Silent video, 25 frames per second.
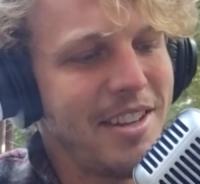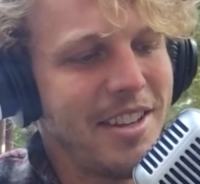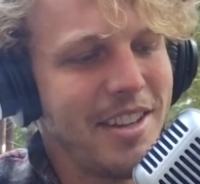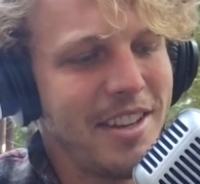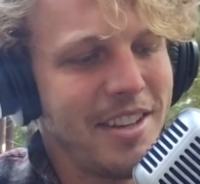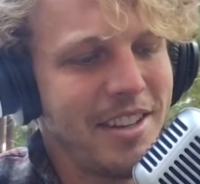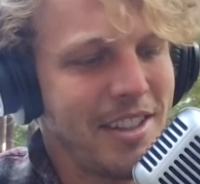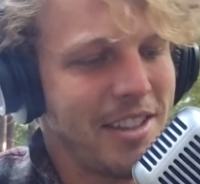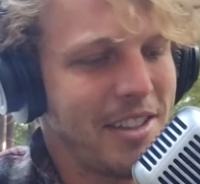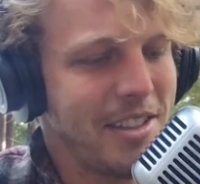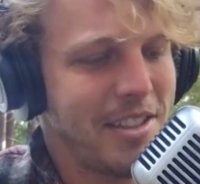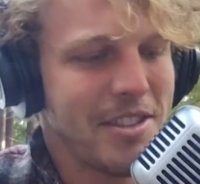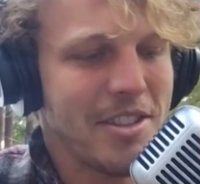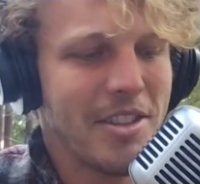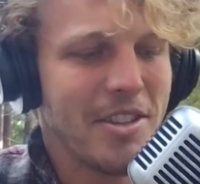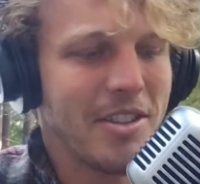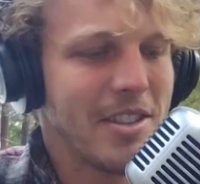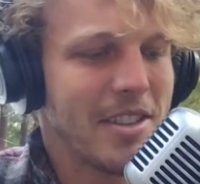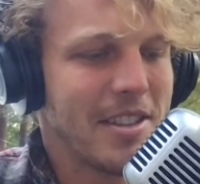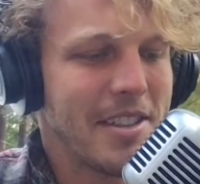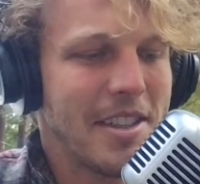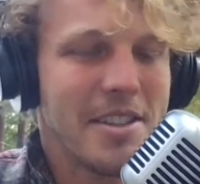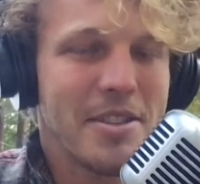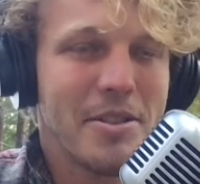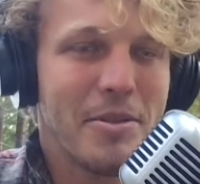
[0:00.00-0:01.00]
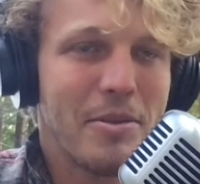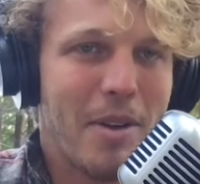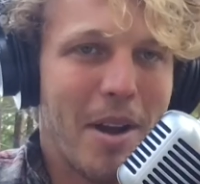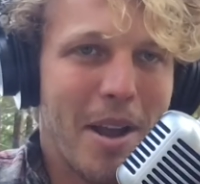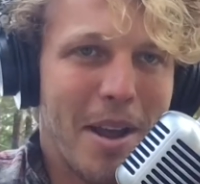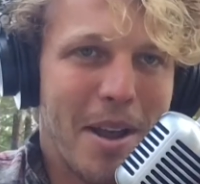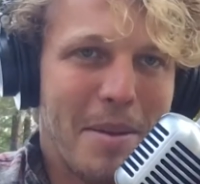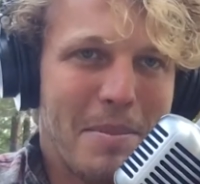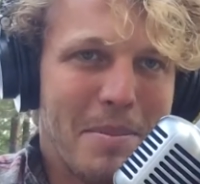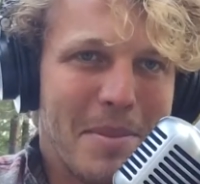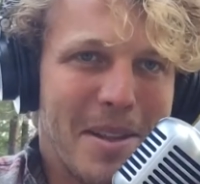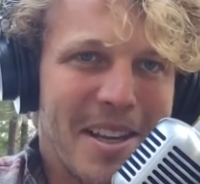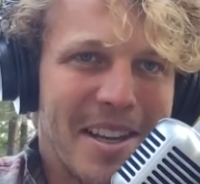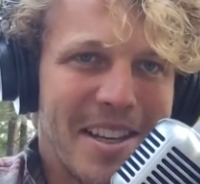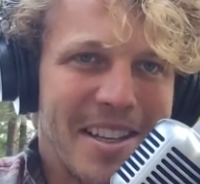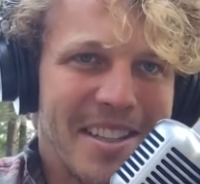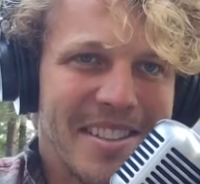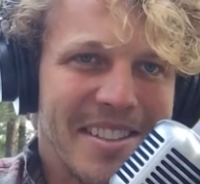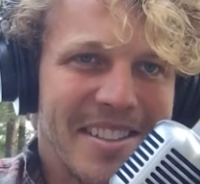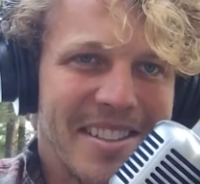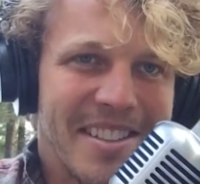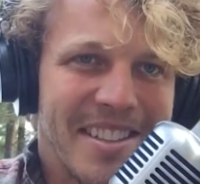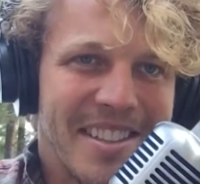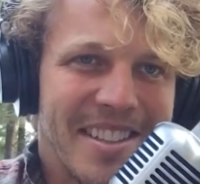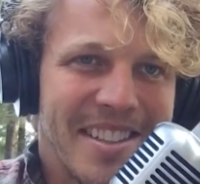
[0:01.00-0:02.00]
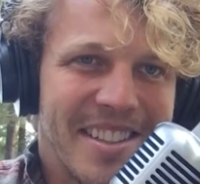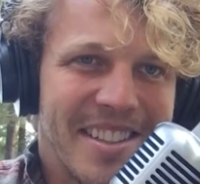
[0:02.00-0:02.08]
another song that doesn't rhyme that has a